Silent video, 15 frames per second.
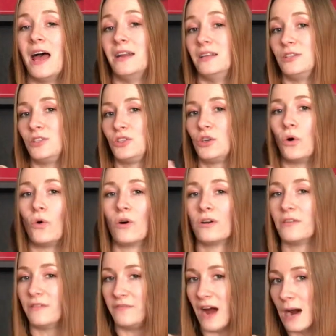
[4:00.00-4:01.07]
and it tore the
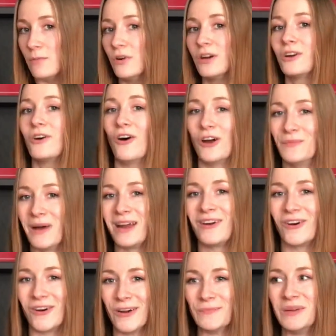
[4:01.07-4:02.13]
fabric on my
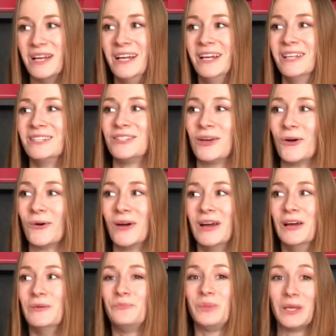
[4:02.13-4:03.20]
arm. So
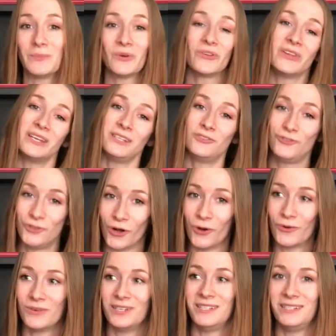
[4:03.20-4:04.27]
people that
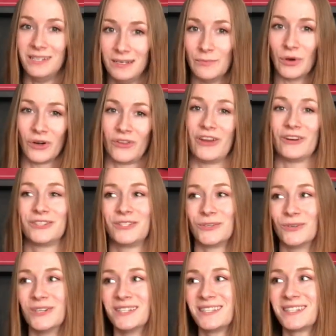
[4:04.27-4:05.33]
don't deburr their
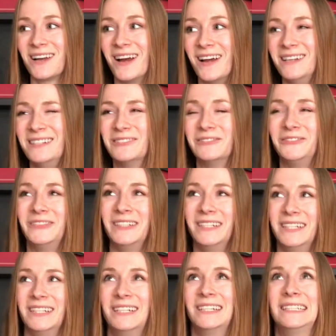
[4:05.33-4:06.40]
swords kind of
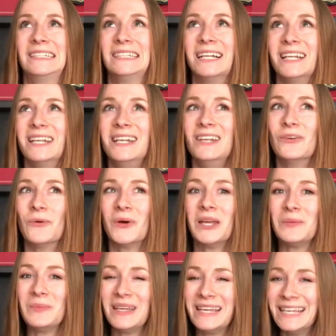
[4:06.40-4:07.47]
annoy
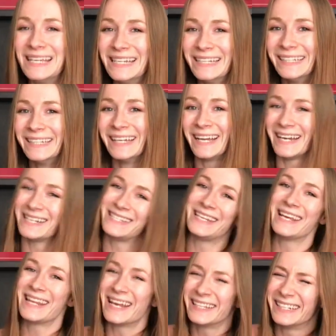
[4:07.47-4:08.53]
me, and I say
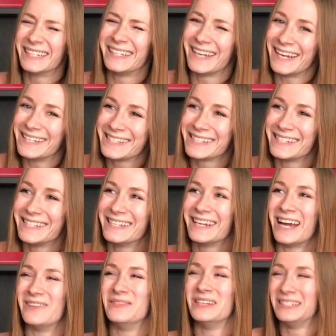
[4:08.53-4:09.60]
that like nicely. I
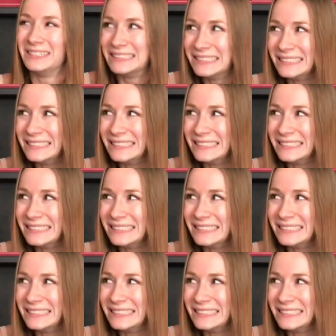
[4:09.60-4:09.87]
mean,